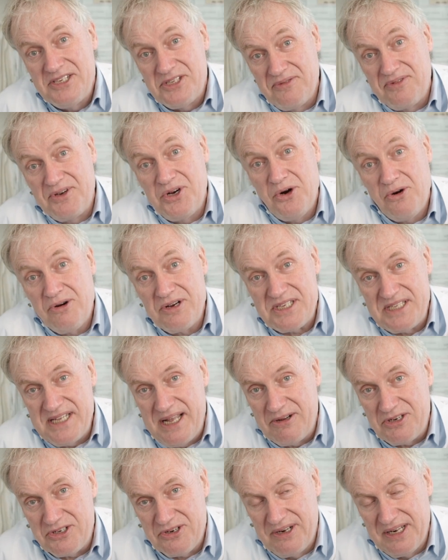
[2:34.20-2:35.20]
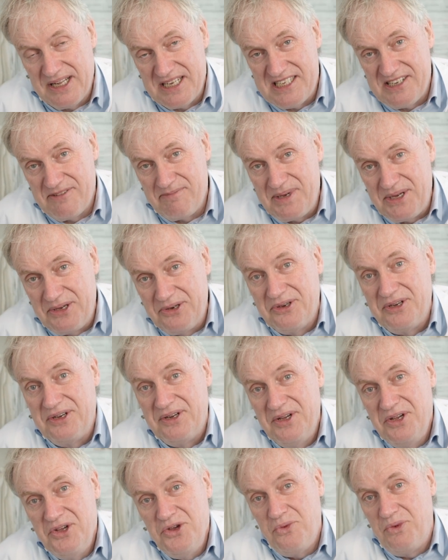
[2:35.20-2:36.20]
So of course now trials have
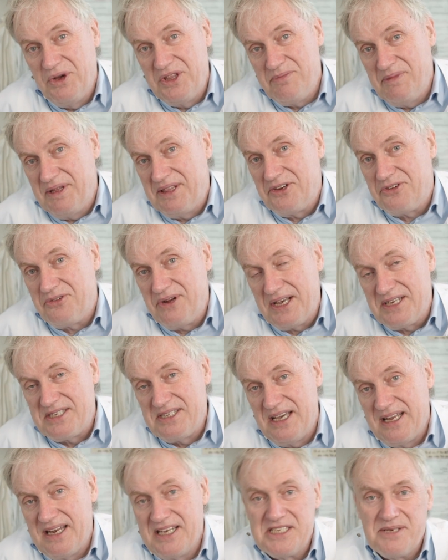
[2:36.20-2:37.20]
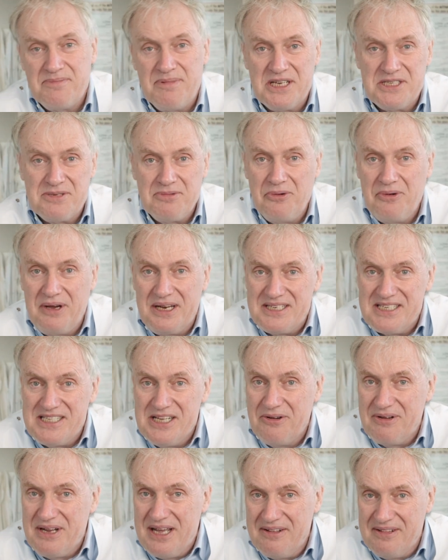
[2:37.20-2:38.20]
begun with methotrexate as a possible way to
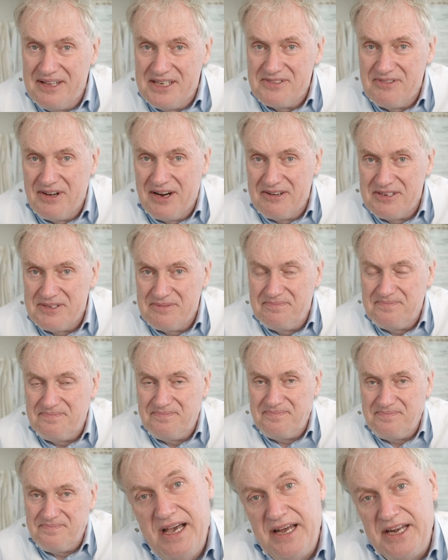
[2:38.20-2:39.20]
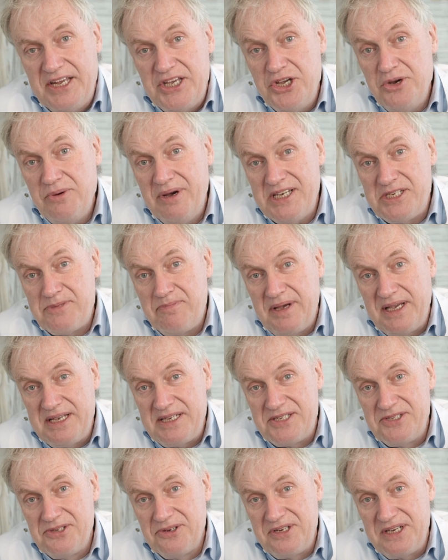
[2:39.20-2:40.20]
slow down this virus. And a
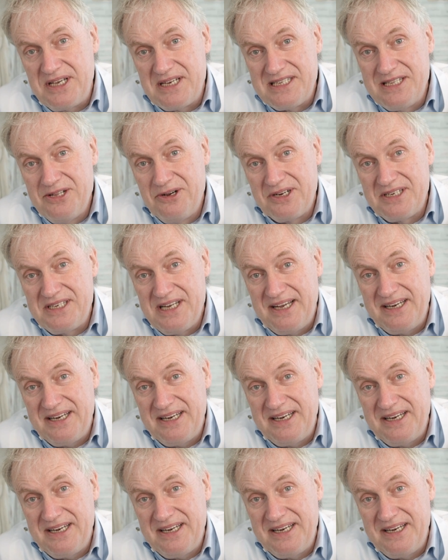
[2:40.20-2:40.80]
US-based study has looked